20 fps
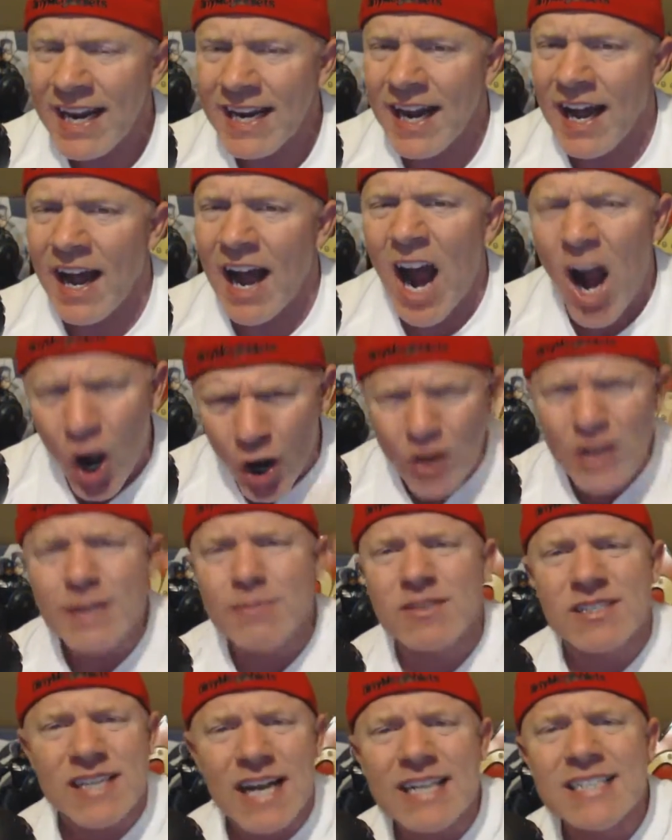And I heard
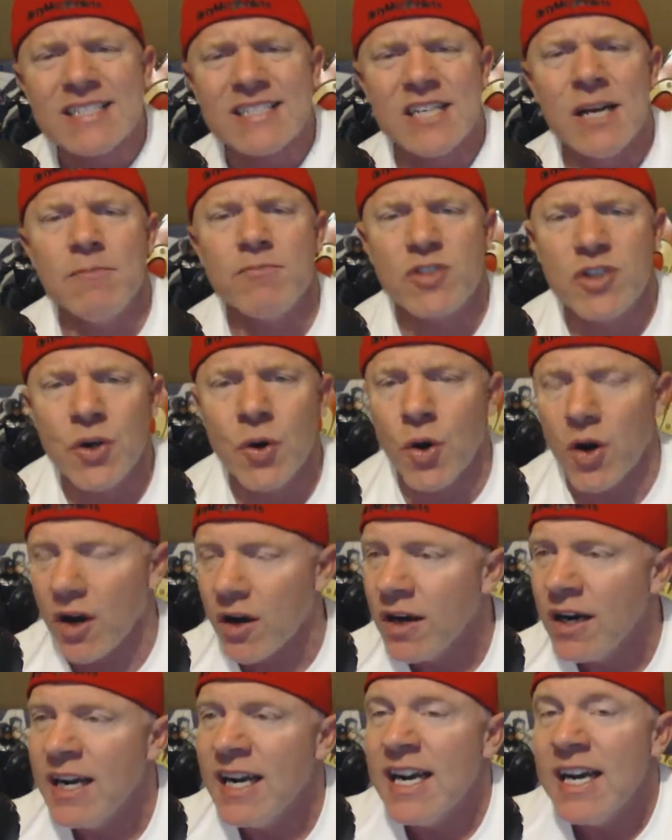him say something to
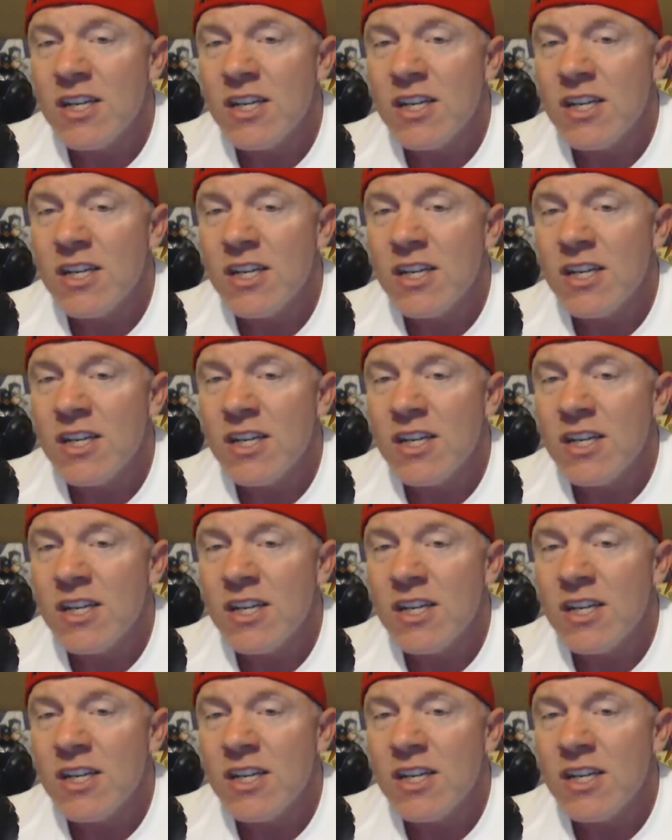her.